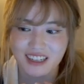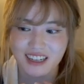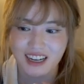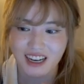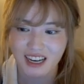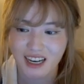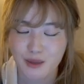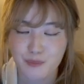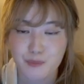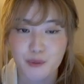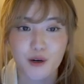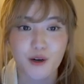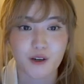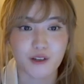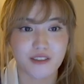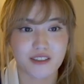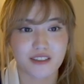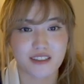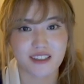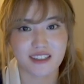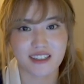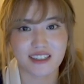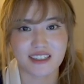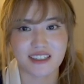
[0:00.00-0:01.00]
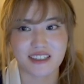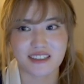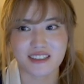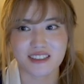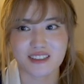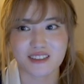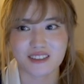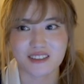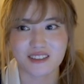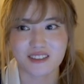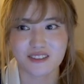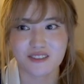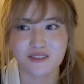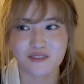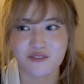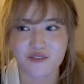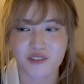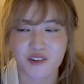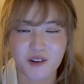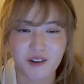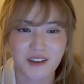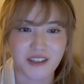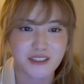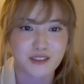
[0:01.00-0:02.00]
i personally need to
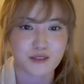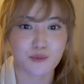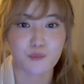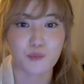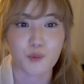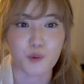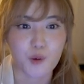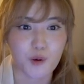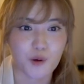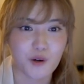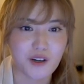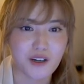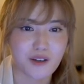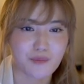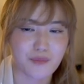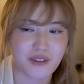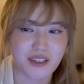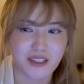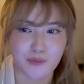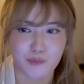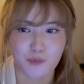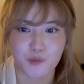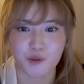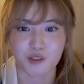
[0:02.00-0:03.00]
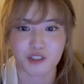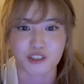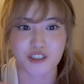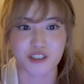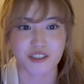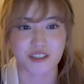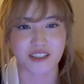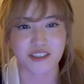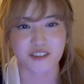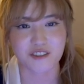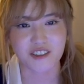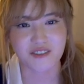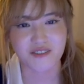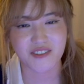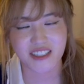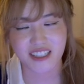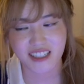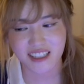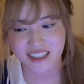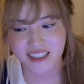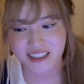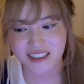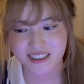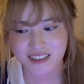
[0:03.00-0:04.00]
focus more on being more journey driven i
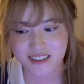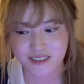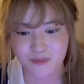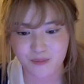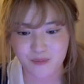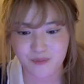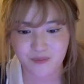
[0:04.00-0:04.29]
guess